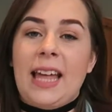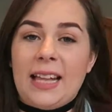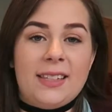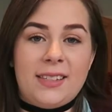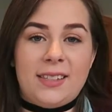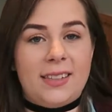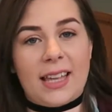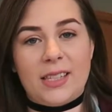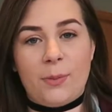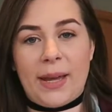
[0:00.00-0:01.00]

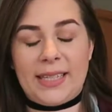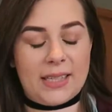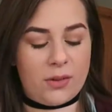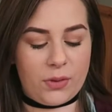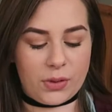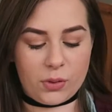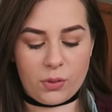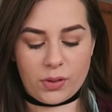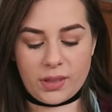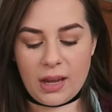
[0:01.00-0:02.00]
That's the basis of the
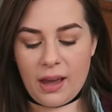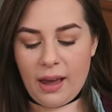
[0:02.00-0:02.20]
sauce.